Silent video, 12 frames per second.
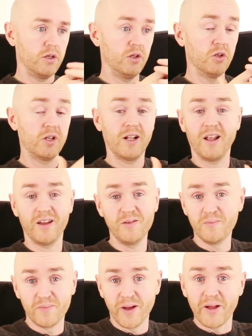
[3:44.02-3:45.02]
you'll
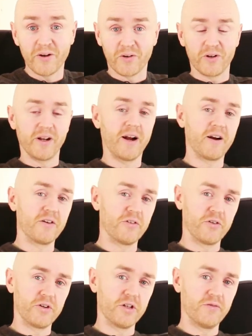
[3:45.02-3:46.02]
climb better and
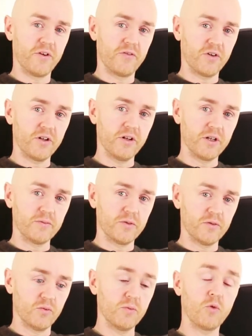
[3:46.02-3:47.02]
harder than you've ever
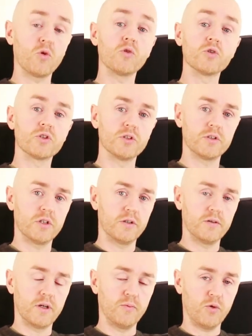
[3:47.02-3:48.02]
climbed with more urgency
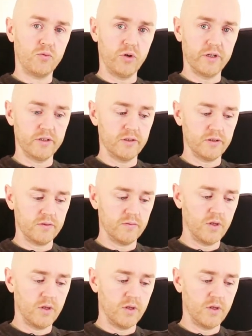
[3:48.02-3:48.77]
and more presence.